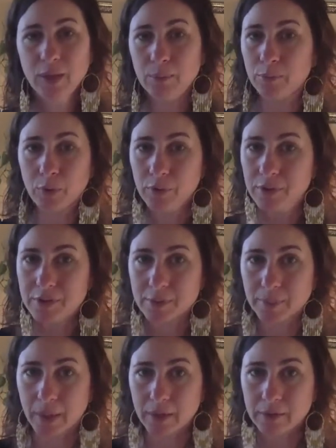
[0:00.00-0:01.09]
more
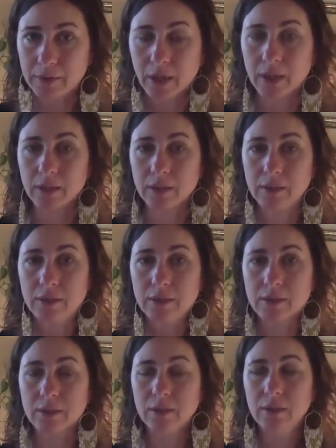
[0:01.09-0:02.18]
inspired
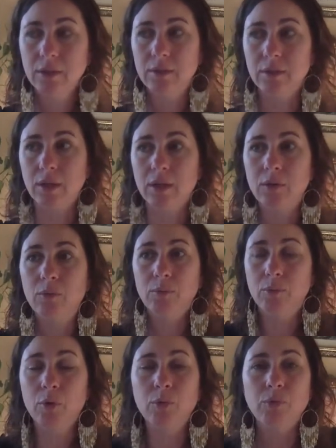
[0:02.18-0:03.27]
guidance,
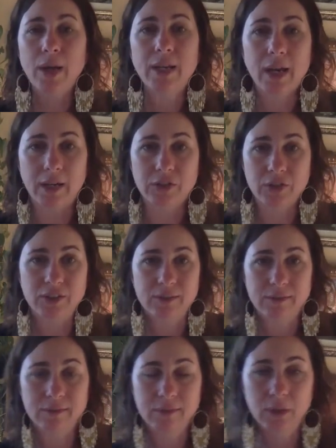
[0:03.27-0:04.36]
more right
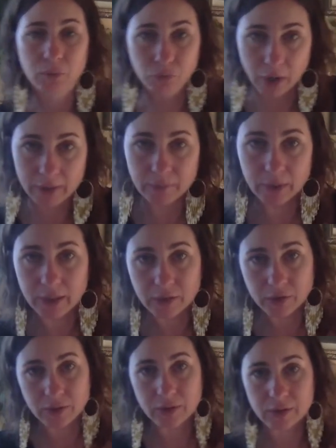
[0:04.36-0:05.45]
action, right
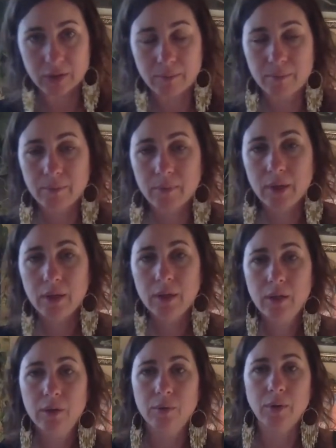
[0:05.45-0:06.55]
relationship,
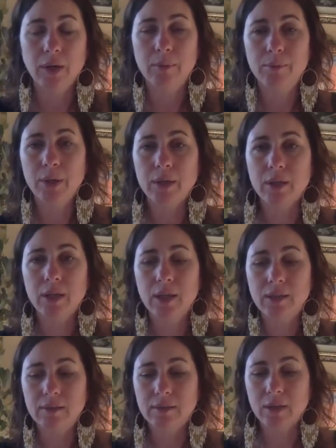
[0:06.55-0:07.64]
right? But
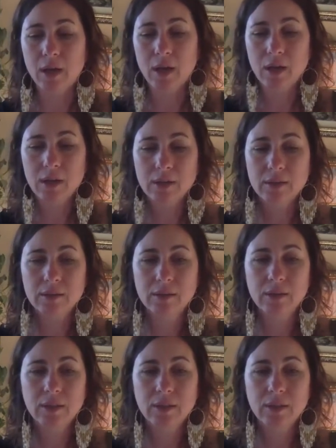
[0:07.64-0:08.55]
it's not